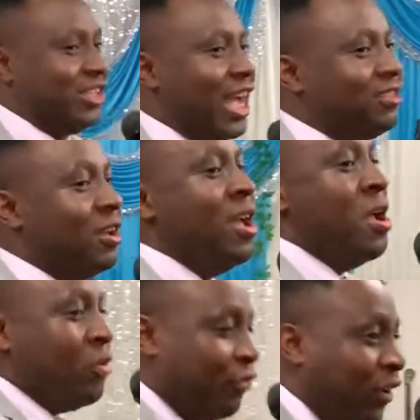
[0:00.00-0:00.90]
that
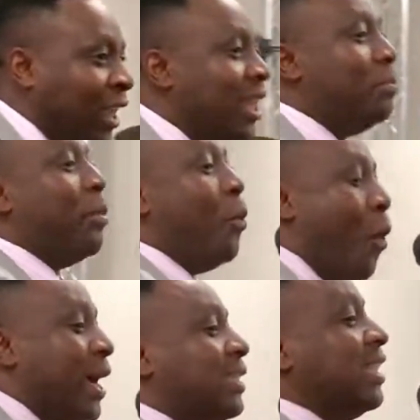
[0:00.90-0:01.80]
Philip
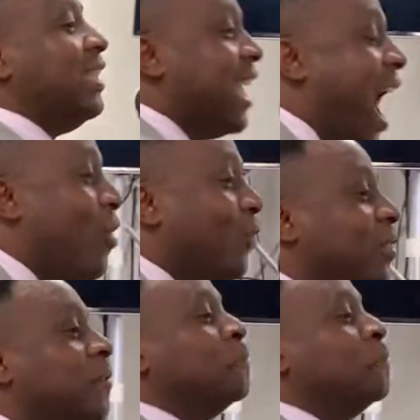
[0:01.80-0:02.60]
went down